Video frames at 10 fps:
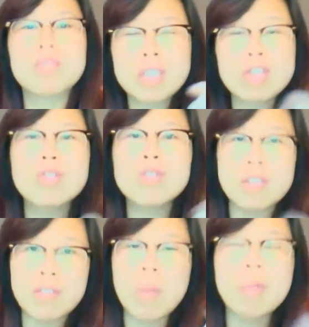You need to use
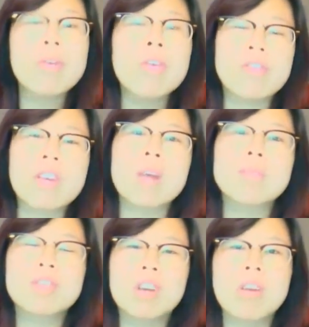it for a period of
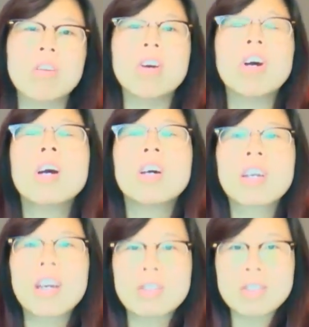time to kind of
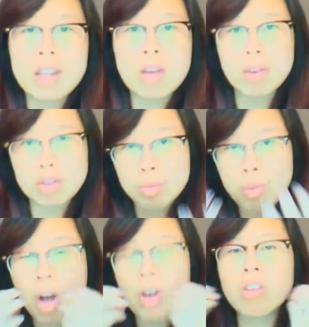get the steroid to
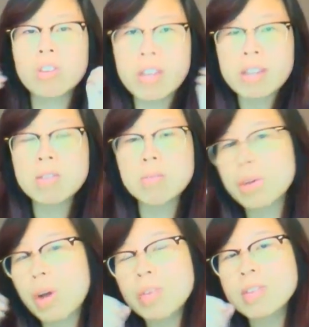work on the nasal
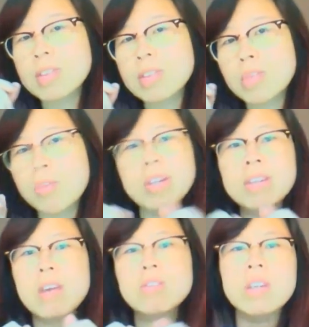mucosas to bring
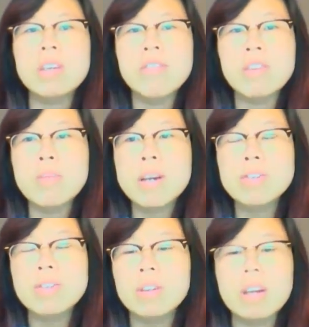down the
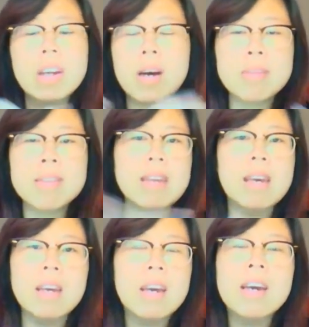inflammation. And I must
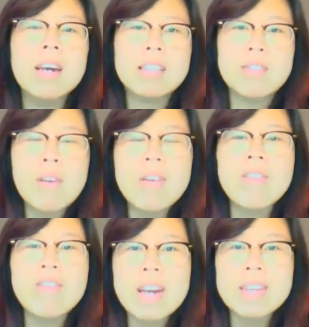say it's very
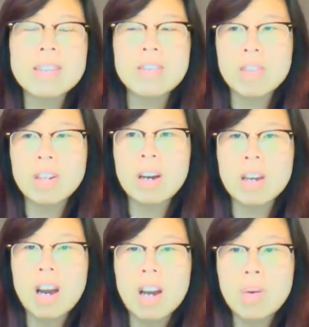effective, and
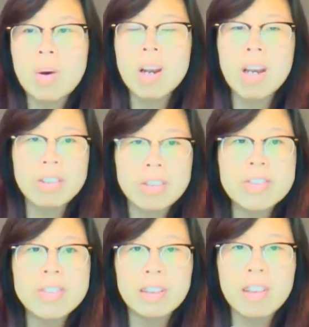I quite like
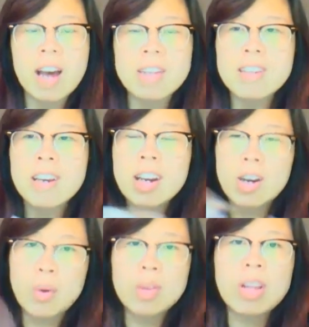using that.
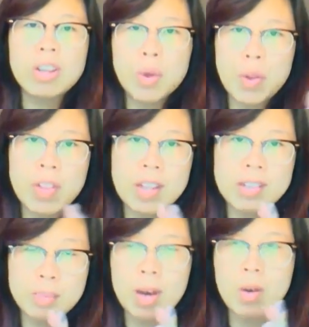One other good
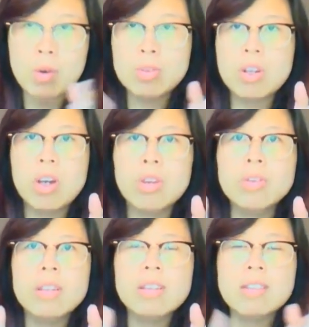things about
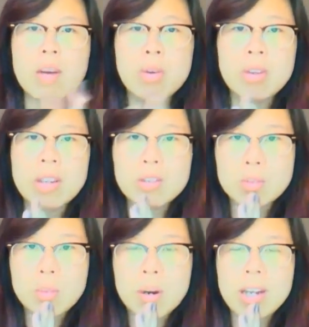using a steroid nasal
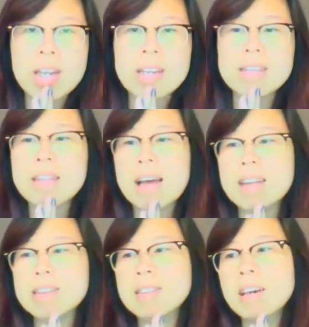spray is
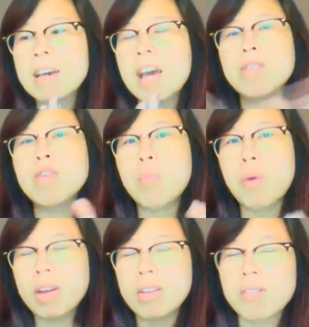that if you're
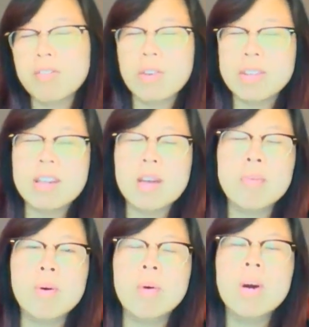pregnant, for
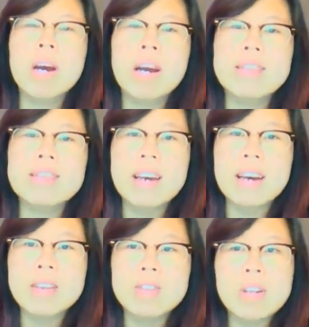example, it's
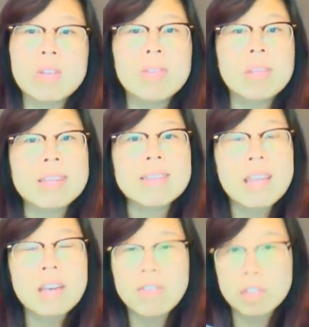generally
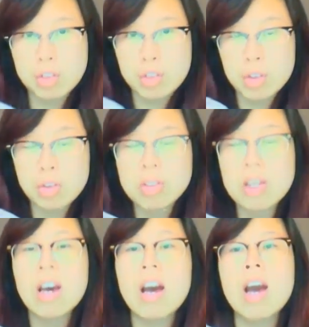safer to use
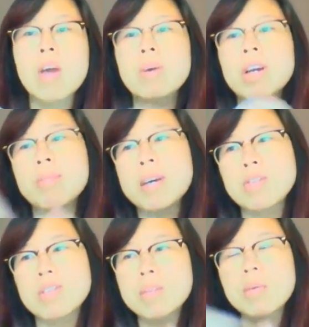when compared
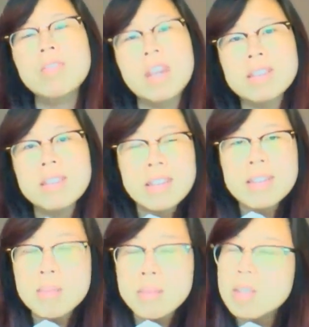to some of the
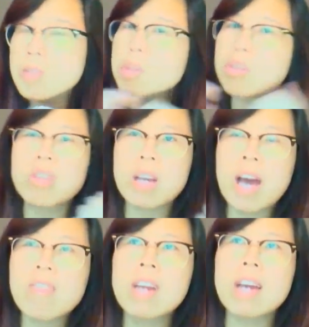antihistamines, which they
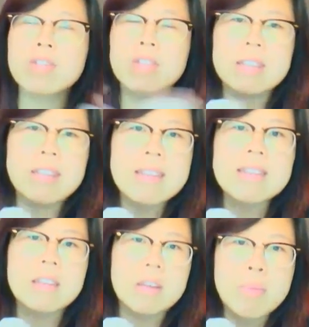haven't actually
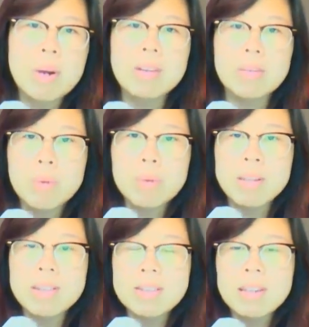tested in pregnant women.